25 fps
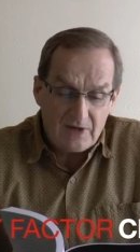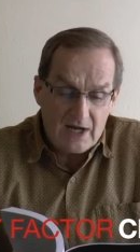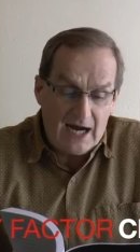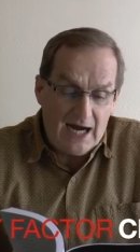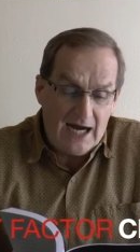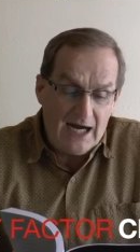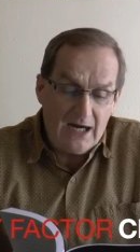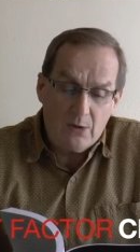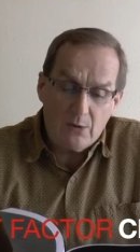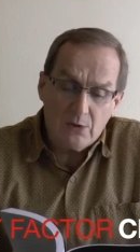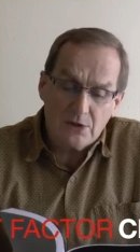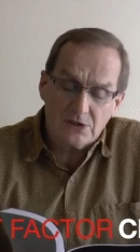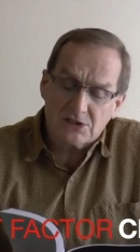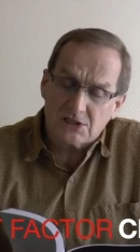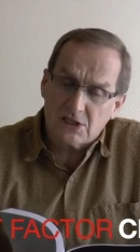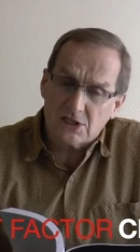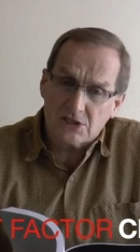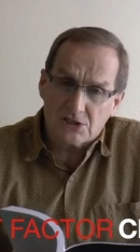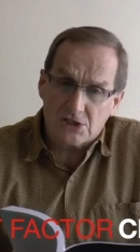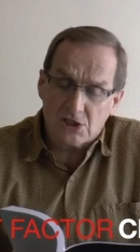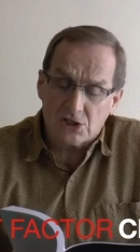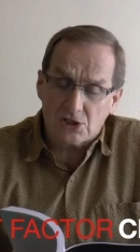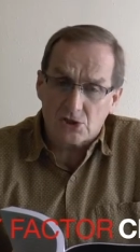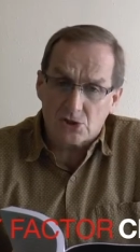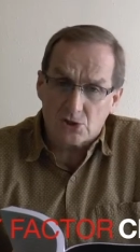Ours
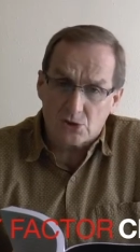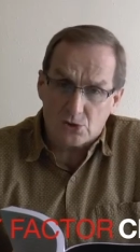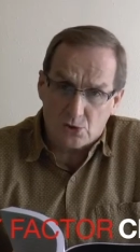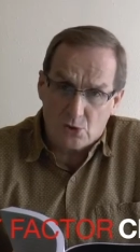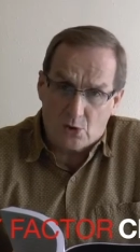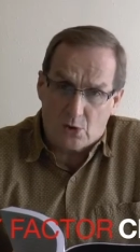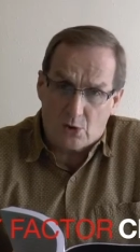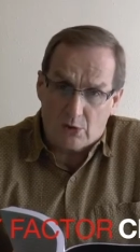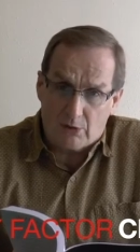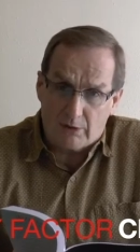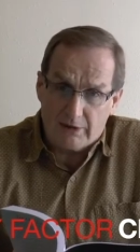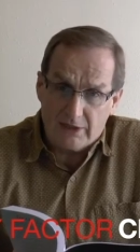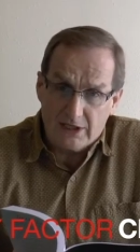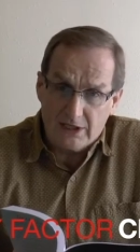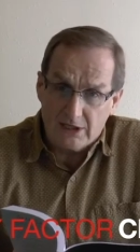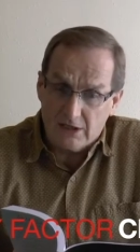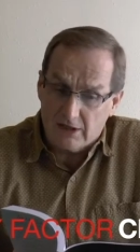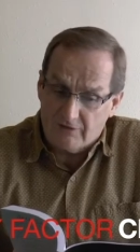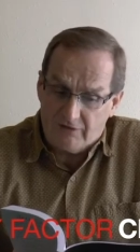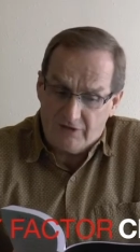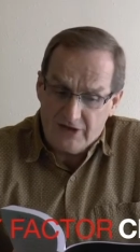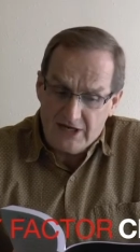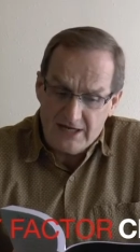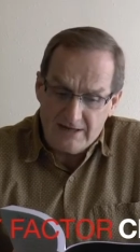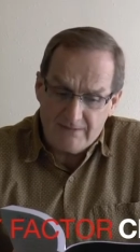is the story
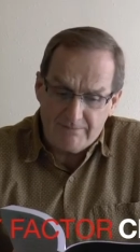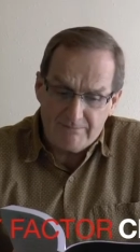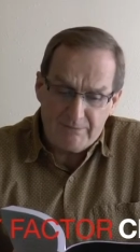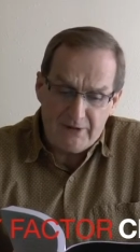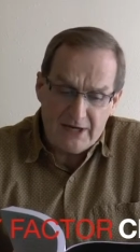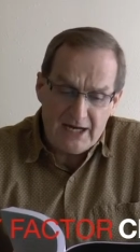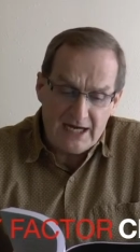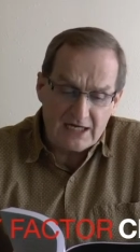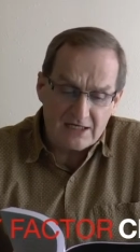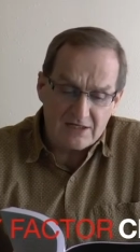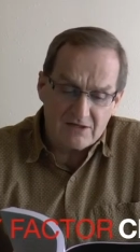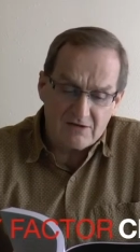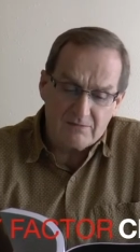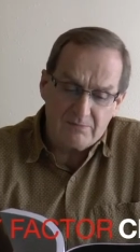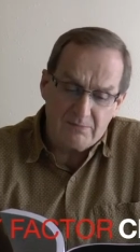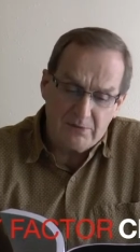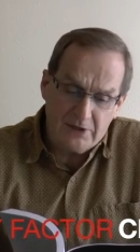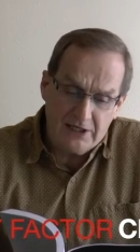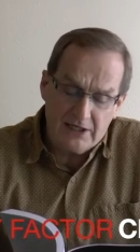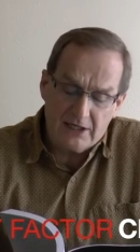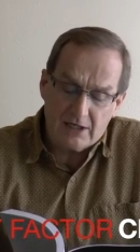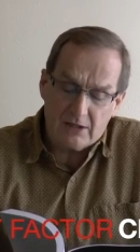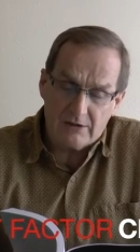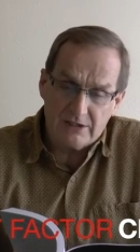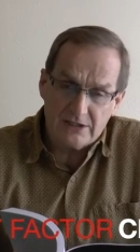of the impact of
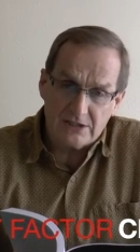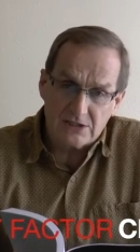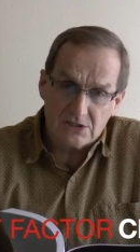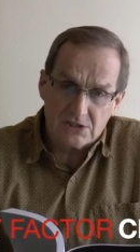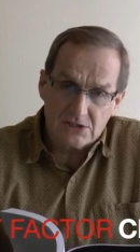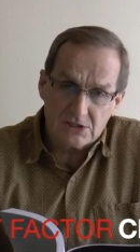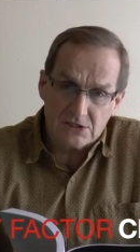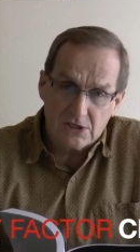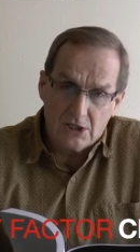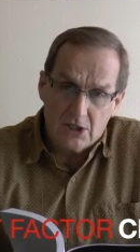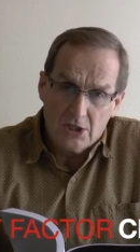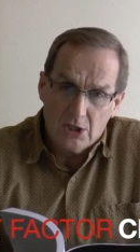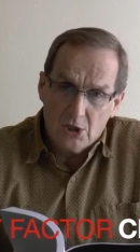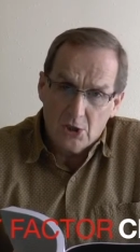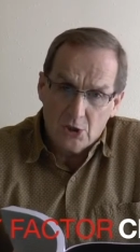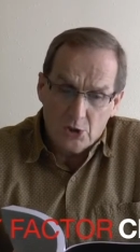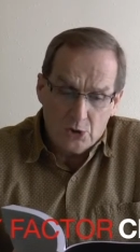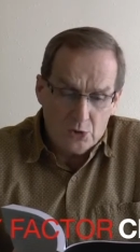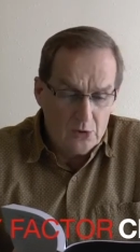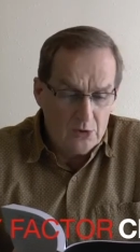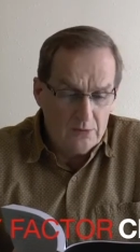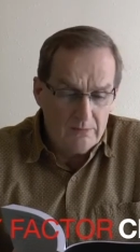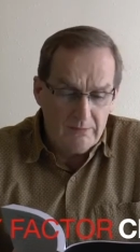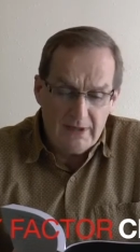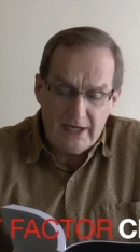parents
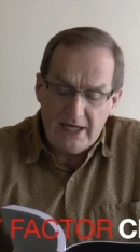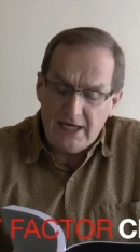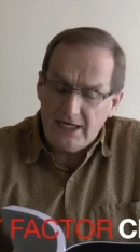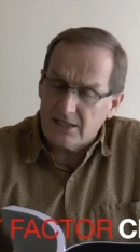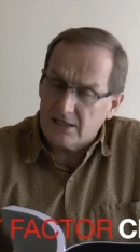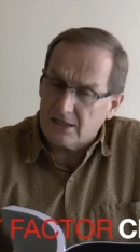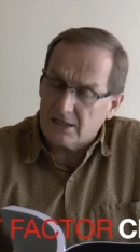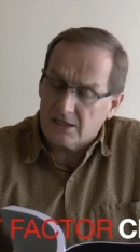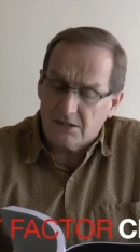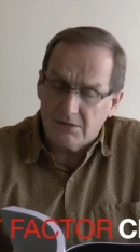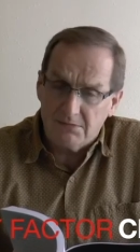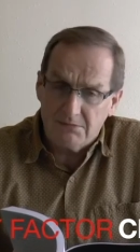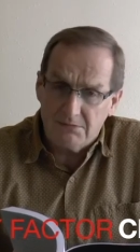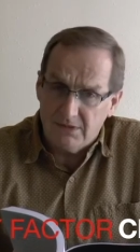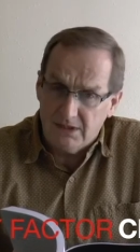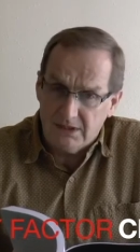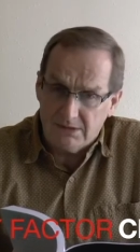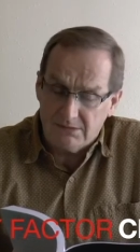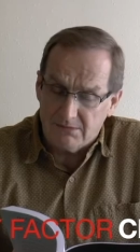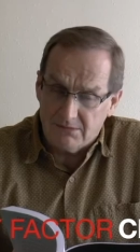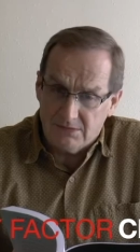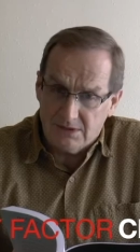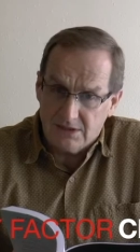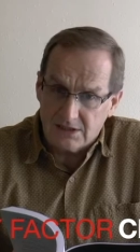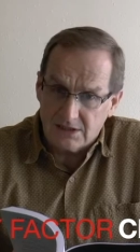who made a
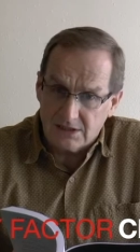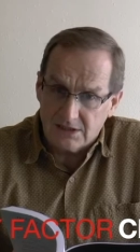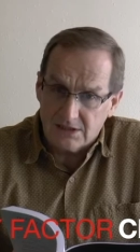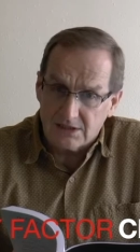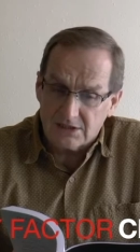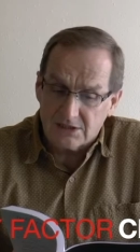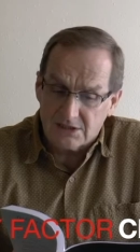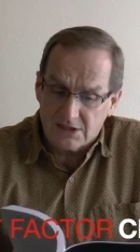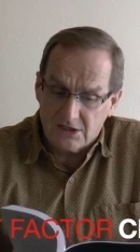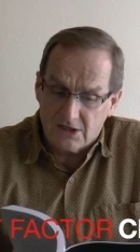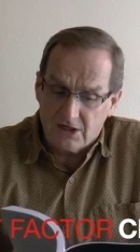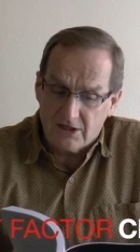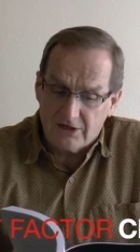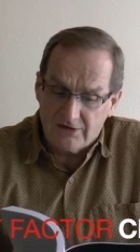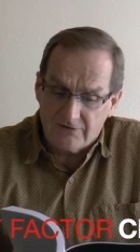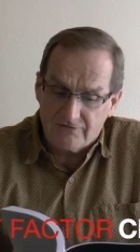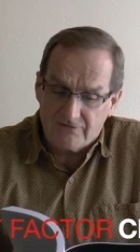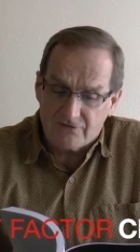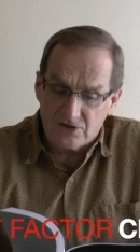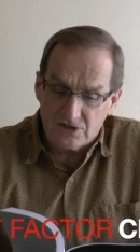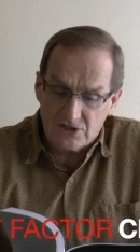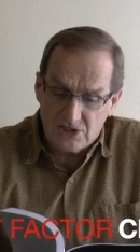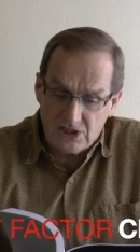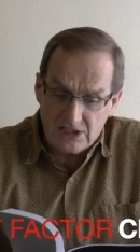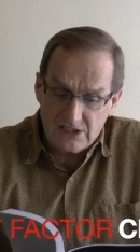commitment to live
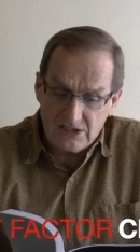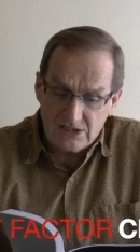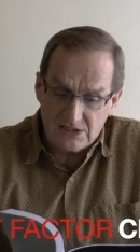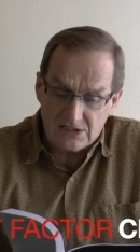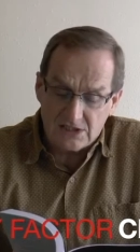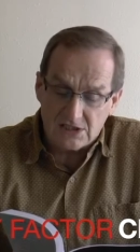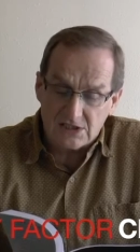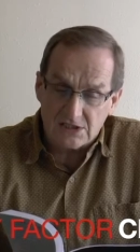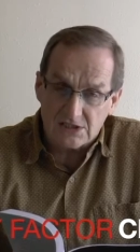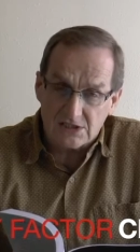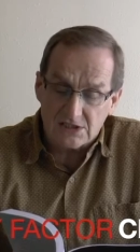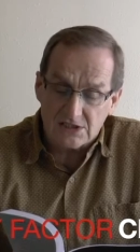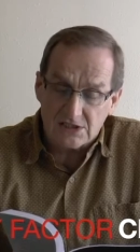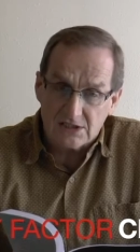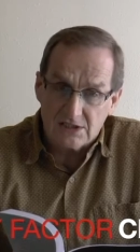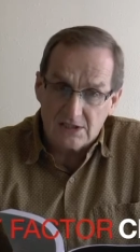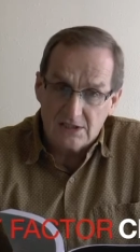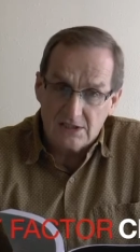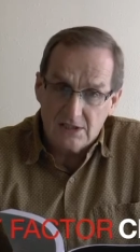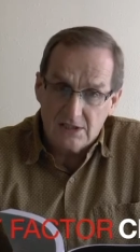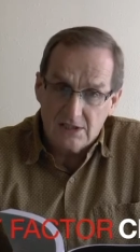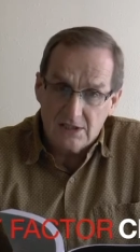for Jesus.